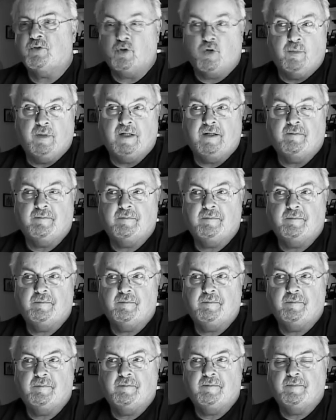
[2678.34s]
Germany.
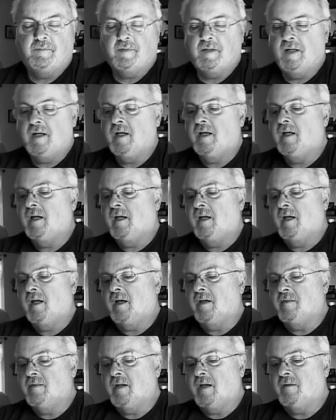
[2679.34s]
Uh-huh.
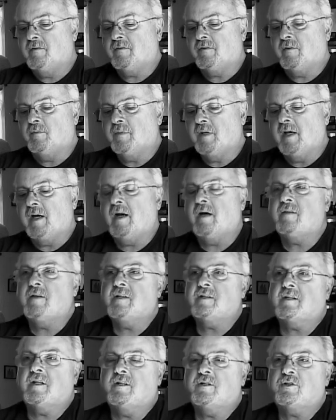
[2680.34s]
And then from there,
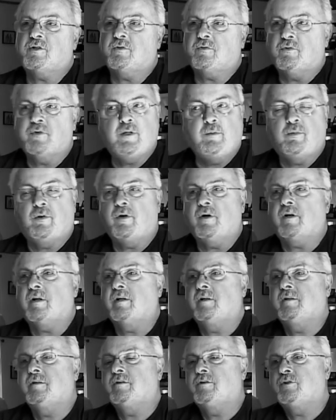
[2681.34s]
they sent us to
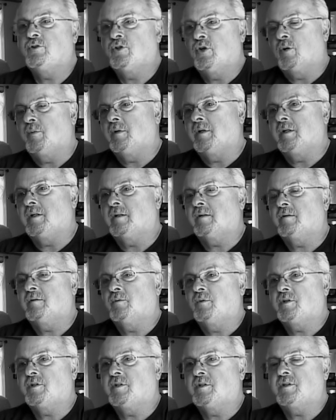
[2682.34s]
Freiburg, Germany,
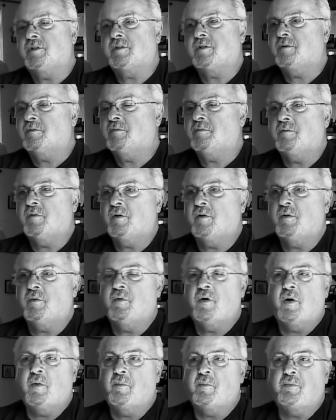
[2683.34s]
which is
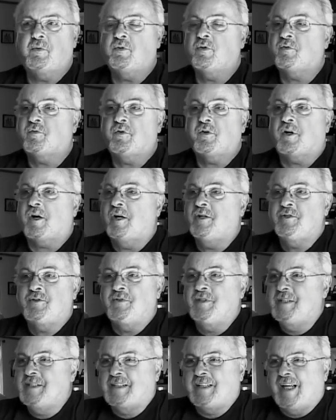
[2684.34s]
a beautiful
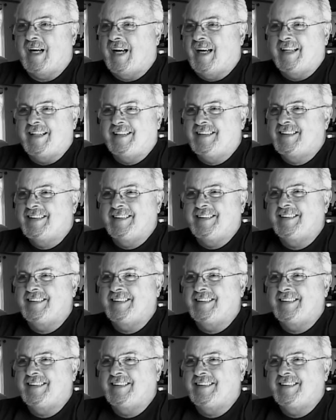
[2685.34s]
countryside.